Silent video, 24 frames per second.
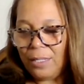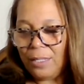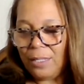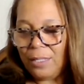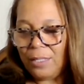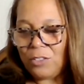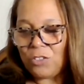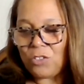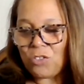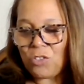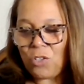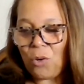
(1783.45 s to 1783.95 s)

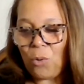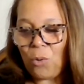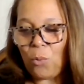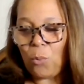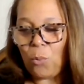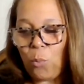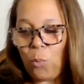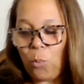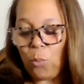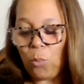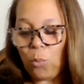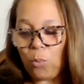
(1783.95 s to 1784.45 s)
And
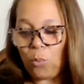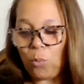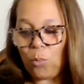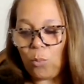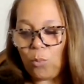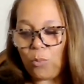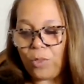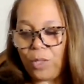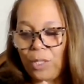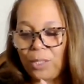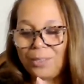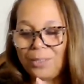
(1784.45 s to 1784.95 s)
so
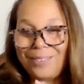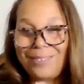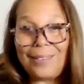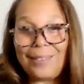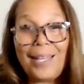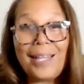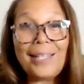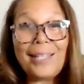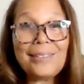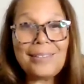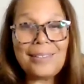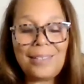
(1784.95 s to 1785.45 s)
the
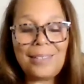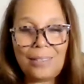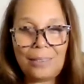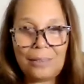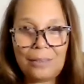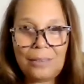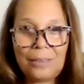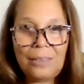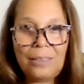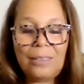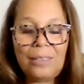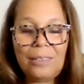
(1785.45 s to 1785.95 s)

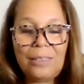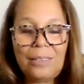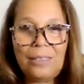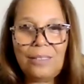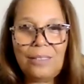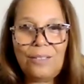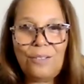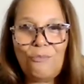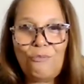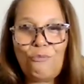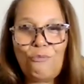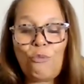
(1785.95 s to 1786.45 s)
lesson
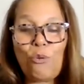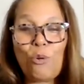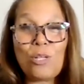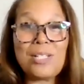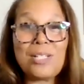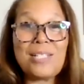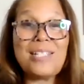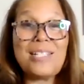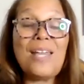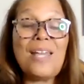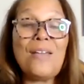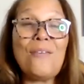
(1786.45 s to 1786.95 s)
for
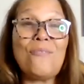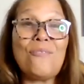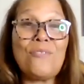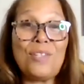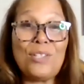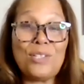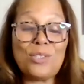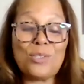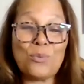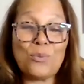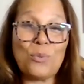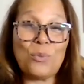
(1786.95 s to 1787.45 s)
Dev
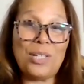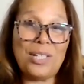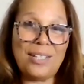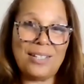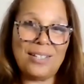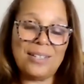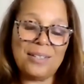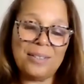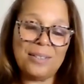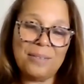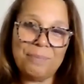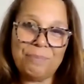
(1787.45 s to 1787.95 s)
this
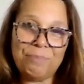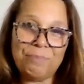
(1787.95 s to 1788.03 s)
week